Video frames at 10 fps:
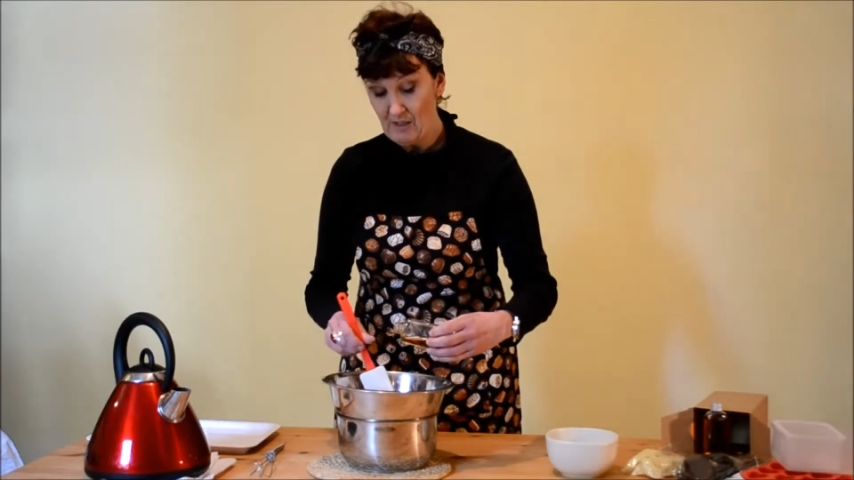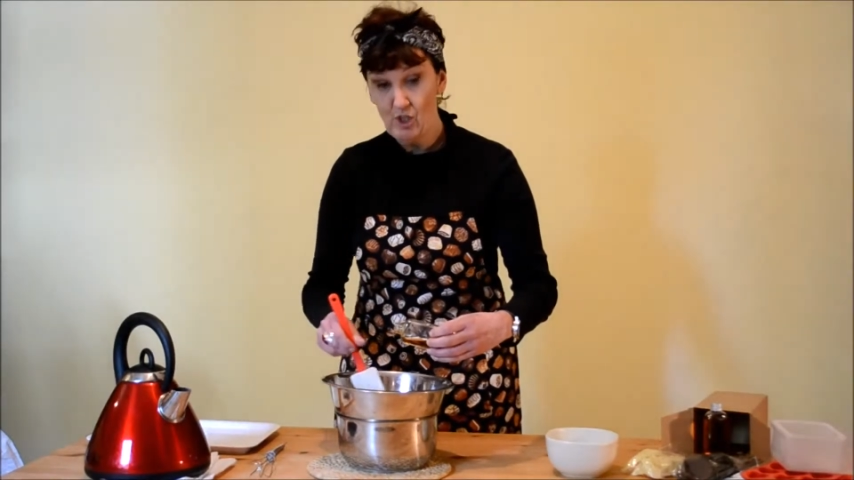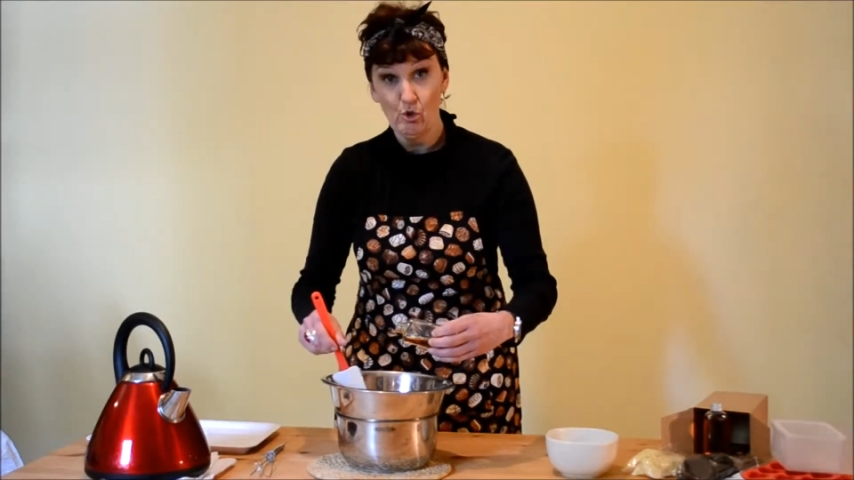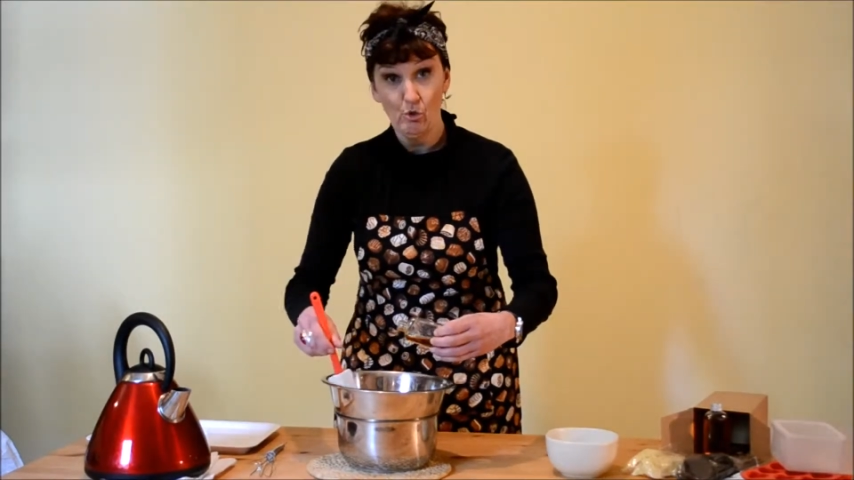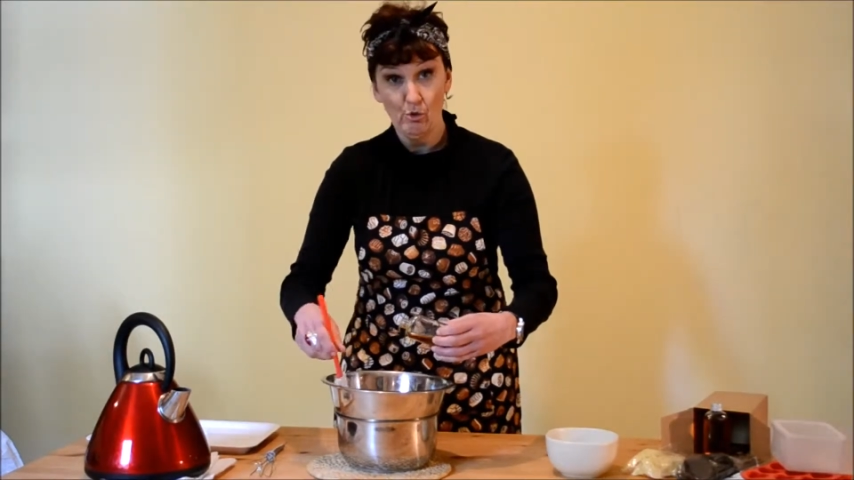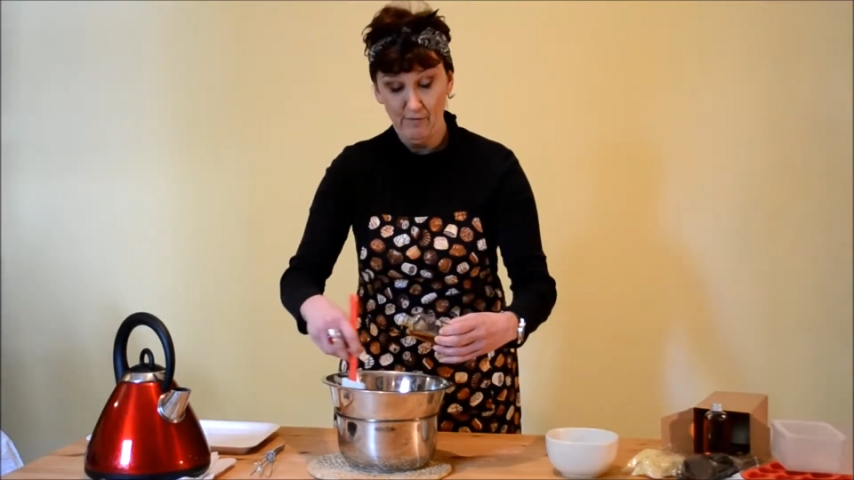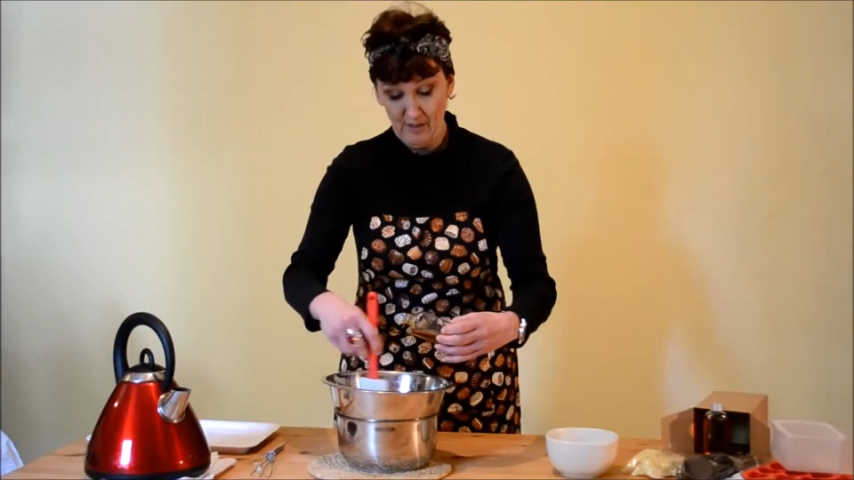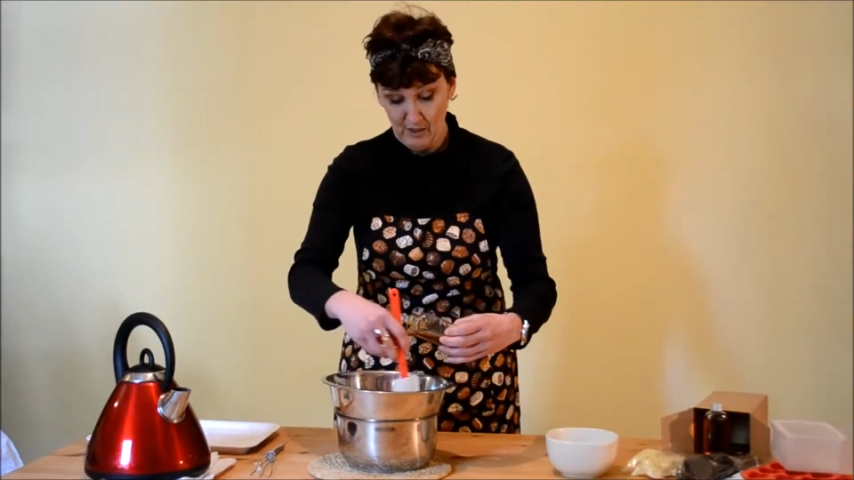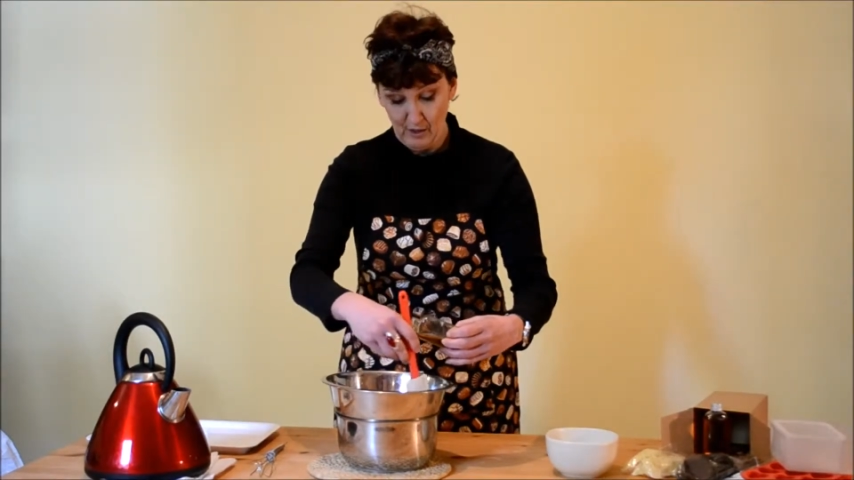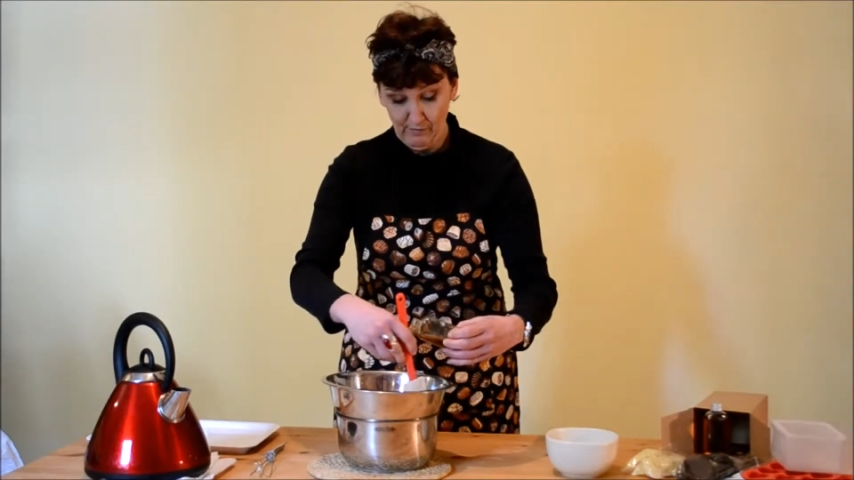sure of is
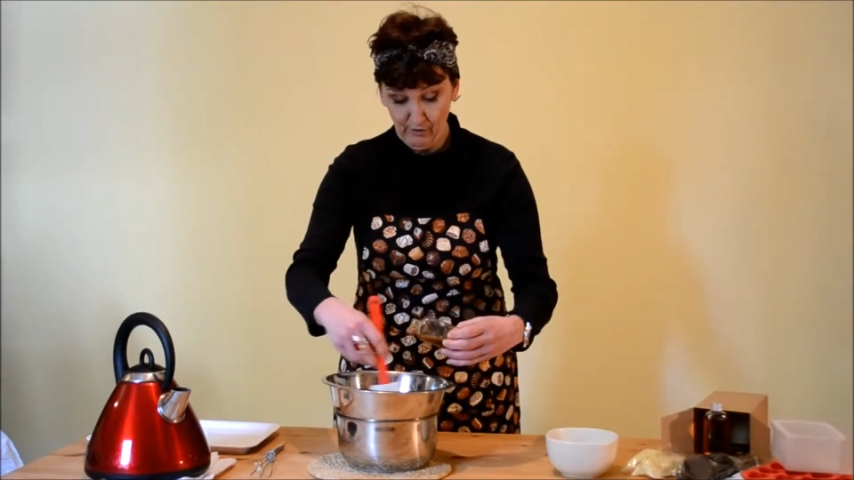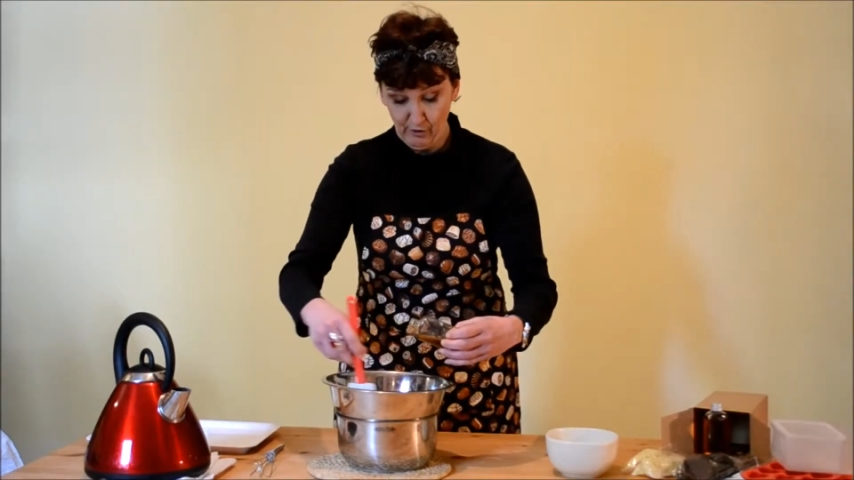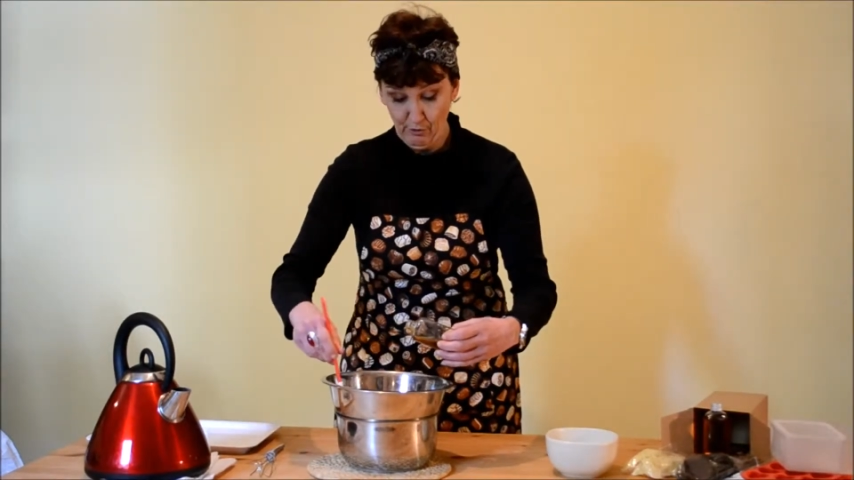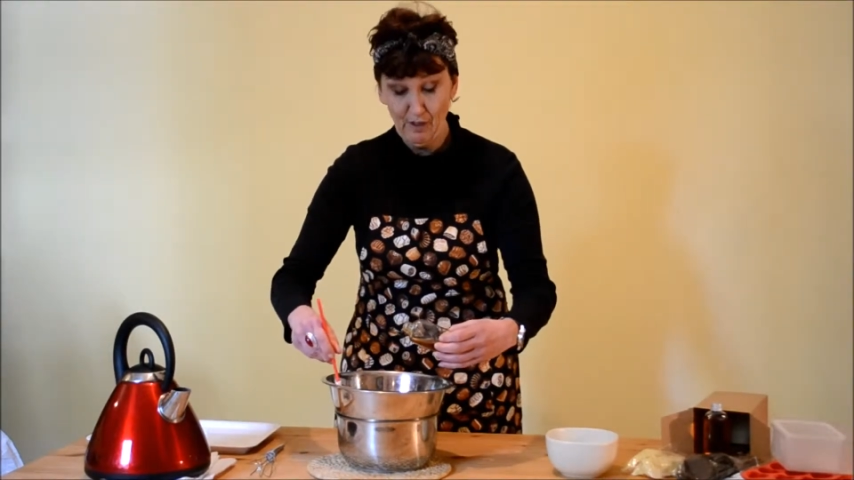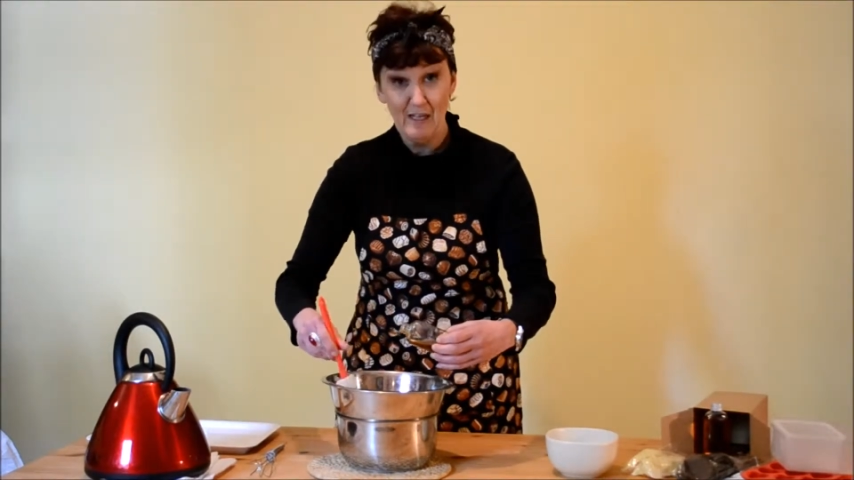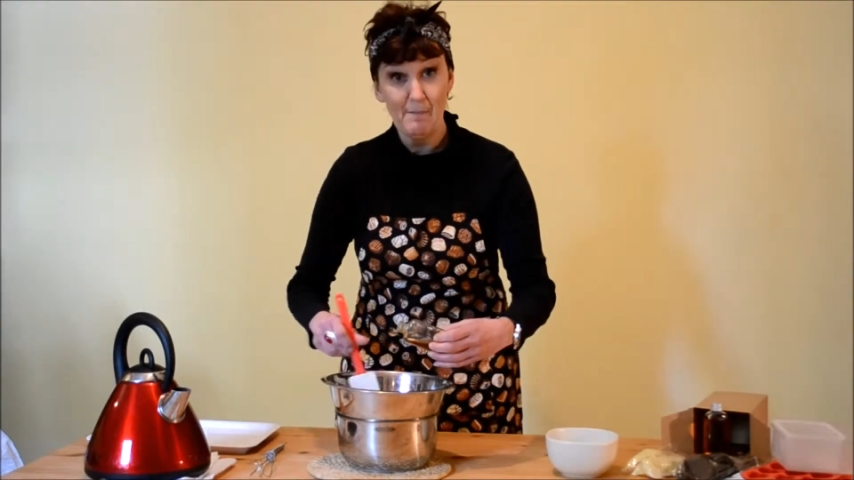that you've thoroughly